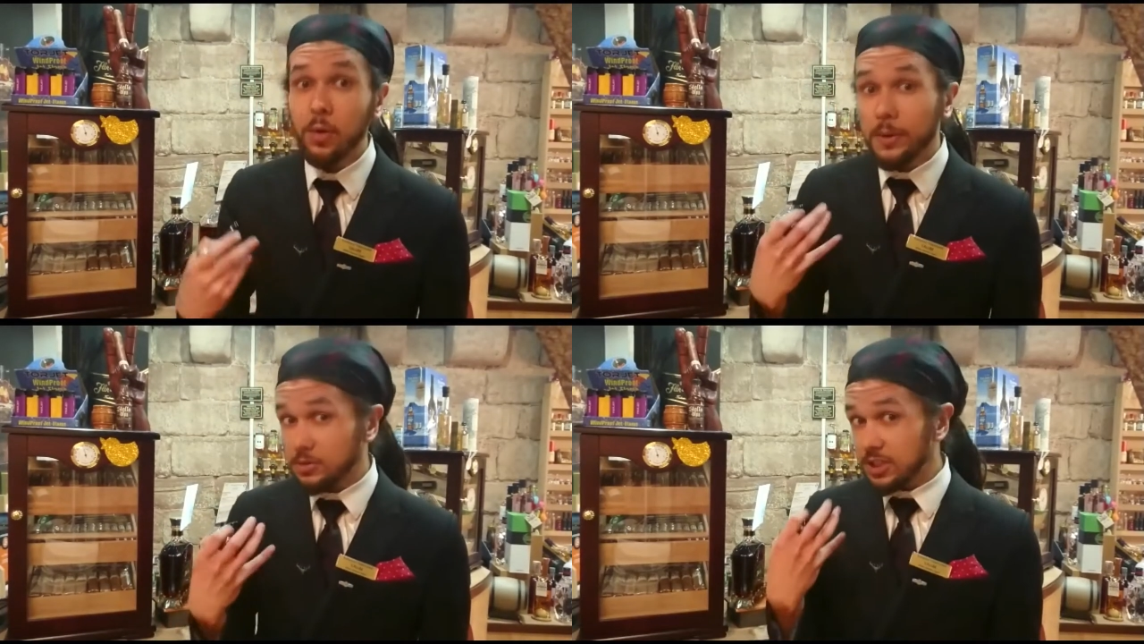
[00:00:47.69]

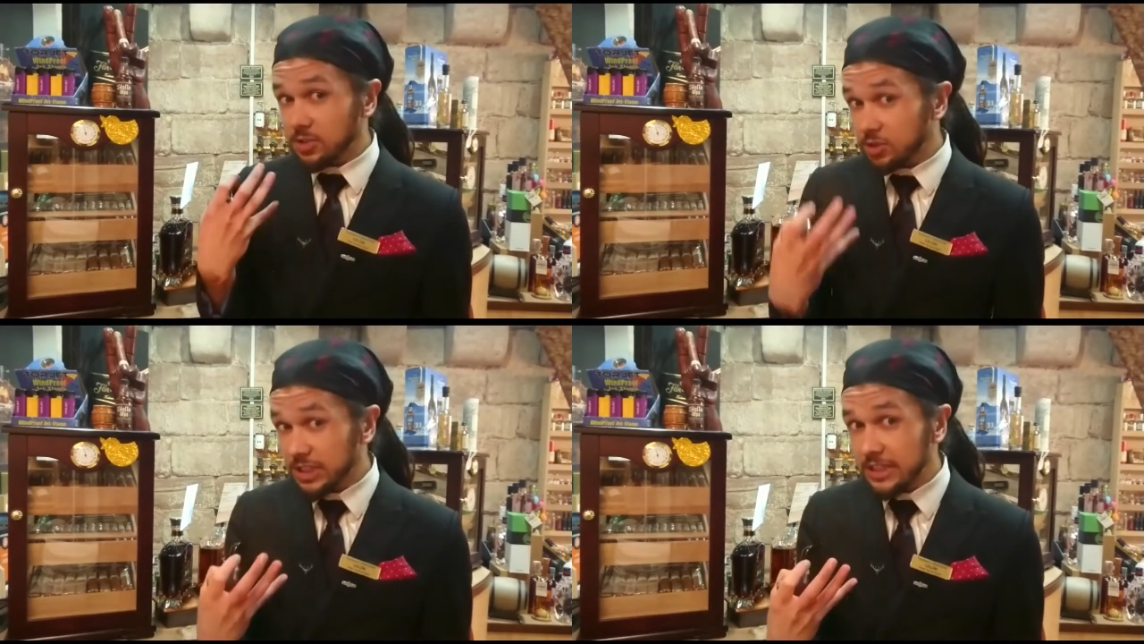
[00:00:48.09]
almost
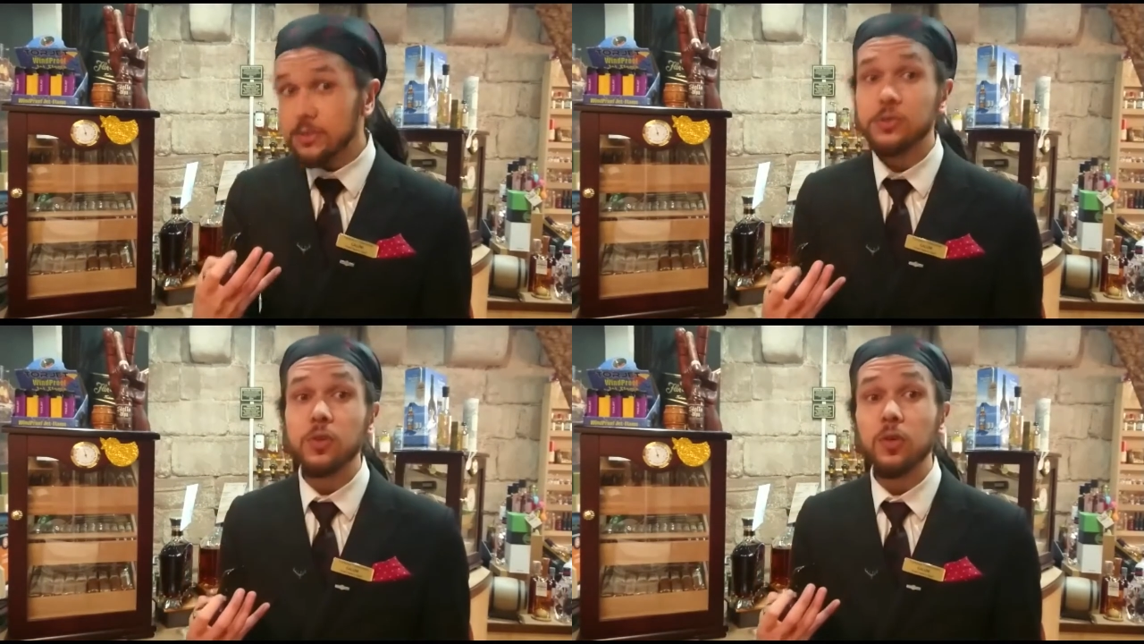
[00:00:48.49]
citrusy
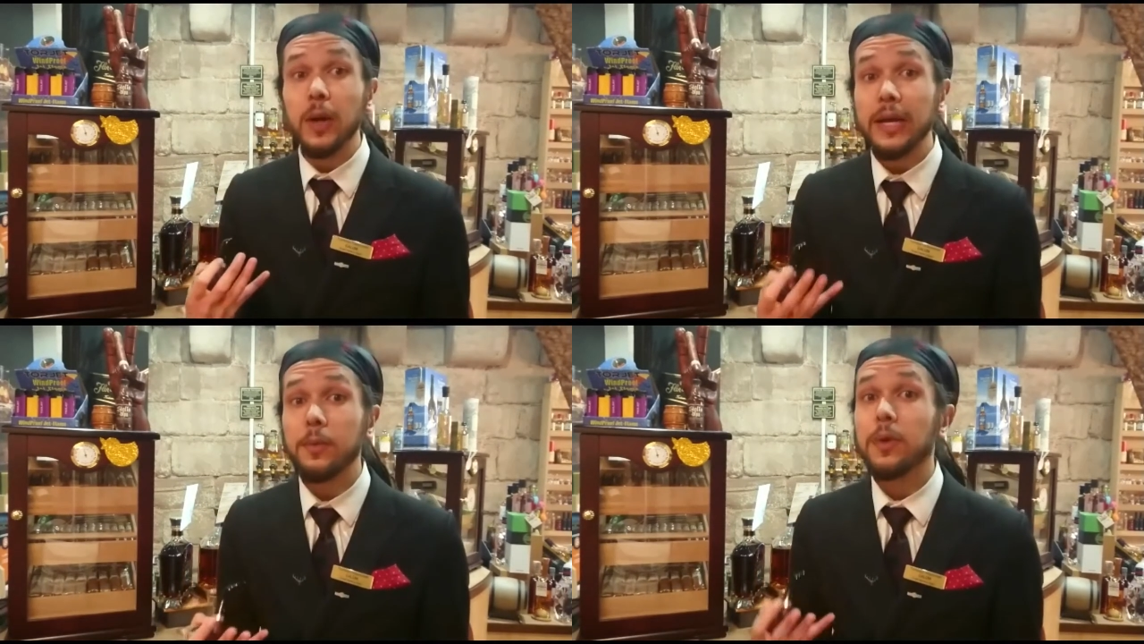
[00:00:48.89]
sort of
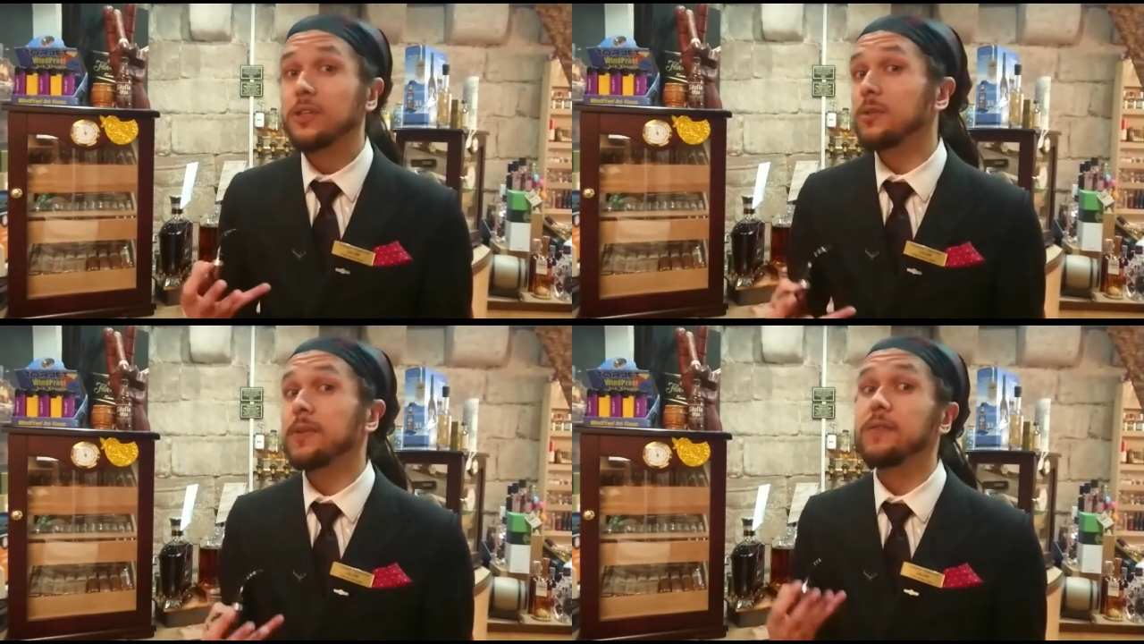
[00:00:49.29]
way,
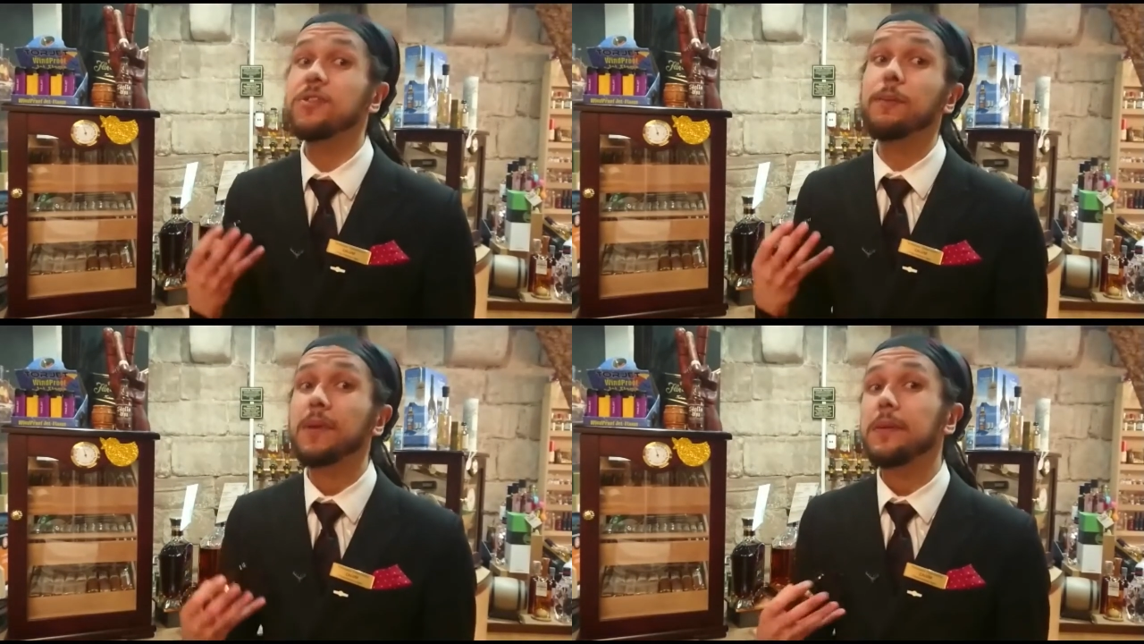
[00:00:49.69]
which I
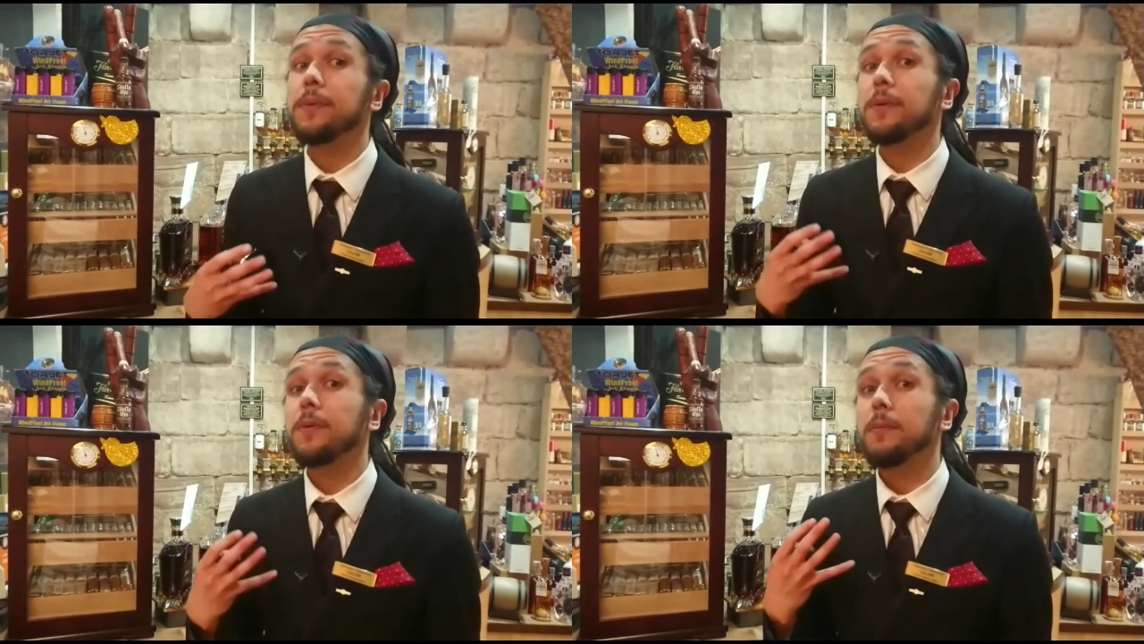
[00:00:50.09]
believe some
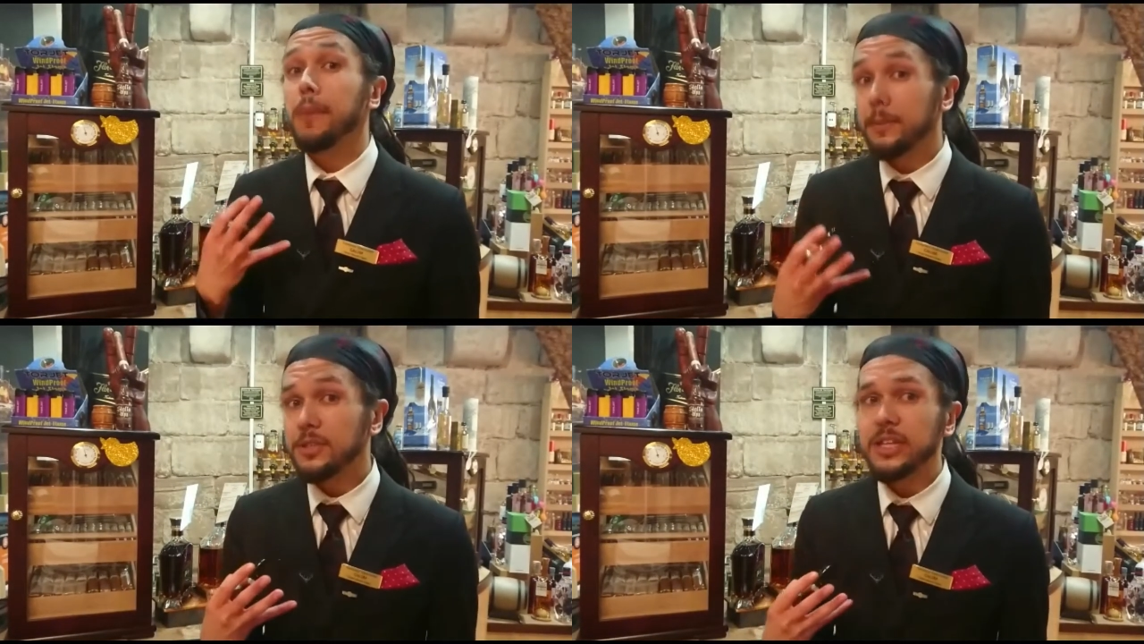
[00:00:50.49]
people
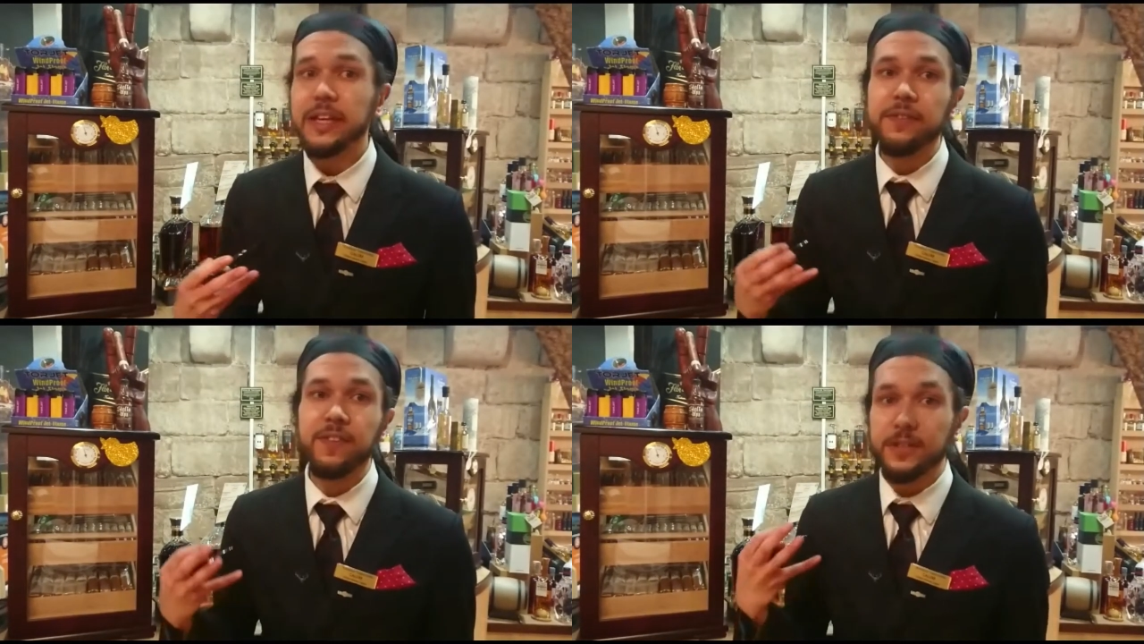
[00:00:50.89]
might
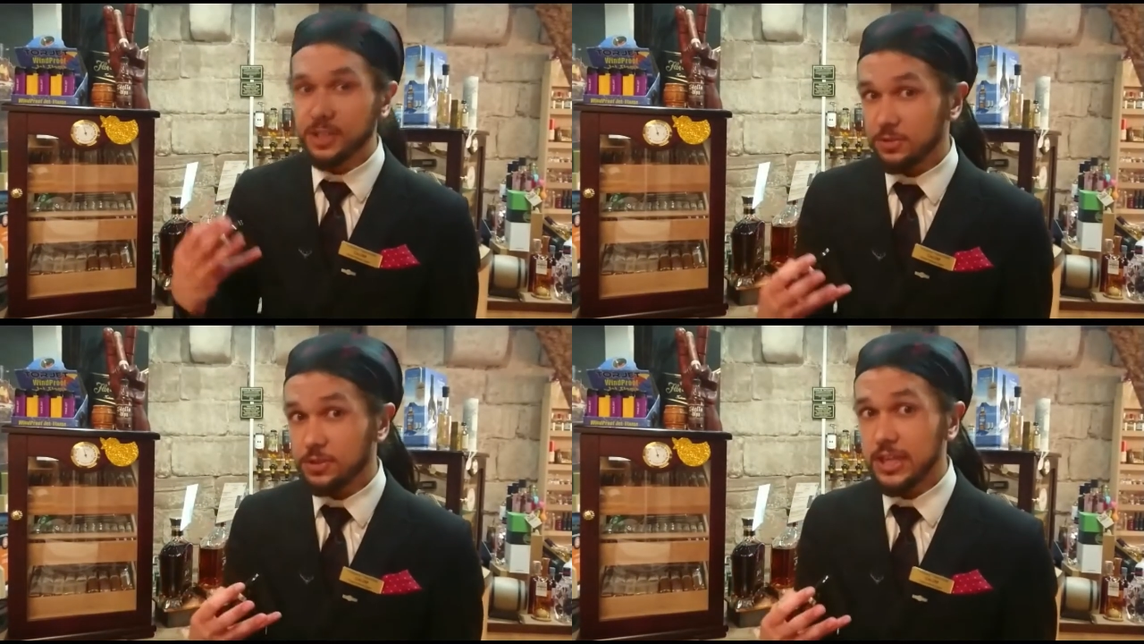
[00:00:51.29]
mistake for
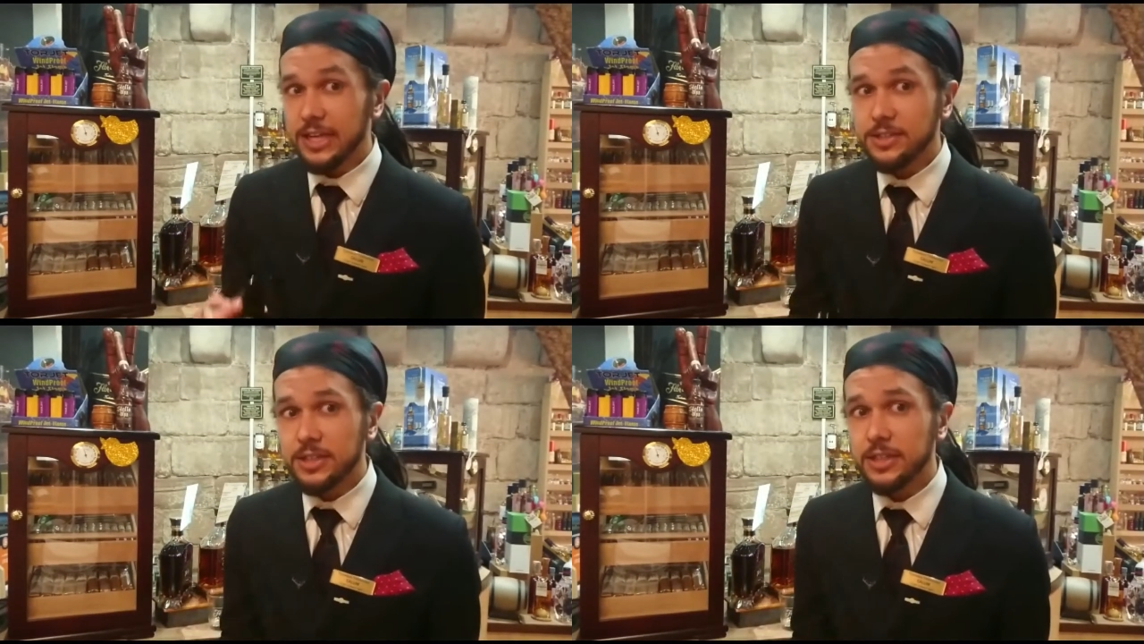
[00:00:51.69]
citrus
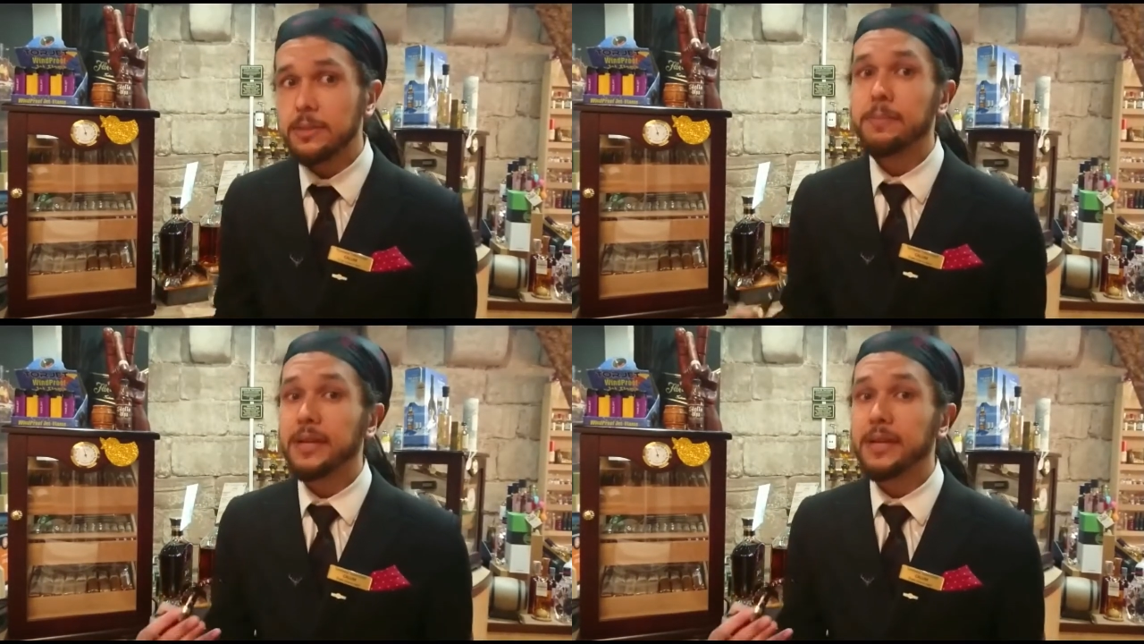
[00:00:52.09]
casing,